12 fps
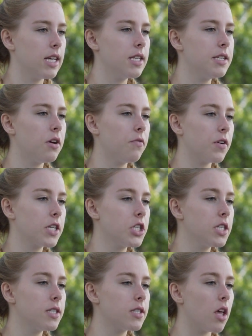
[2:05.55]
until
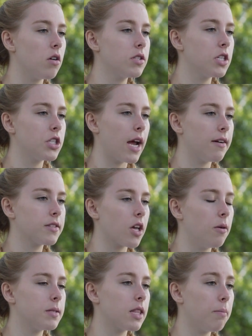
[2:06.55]
friction slows the
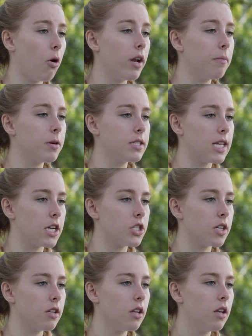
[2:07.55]
gyroscope to the point of
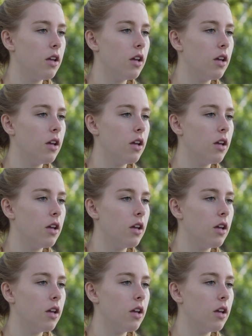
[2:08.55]
precession.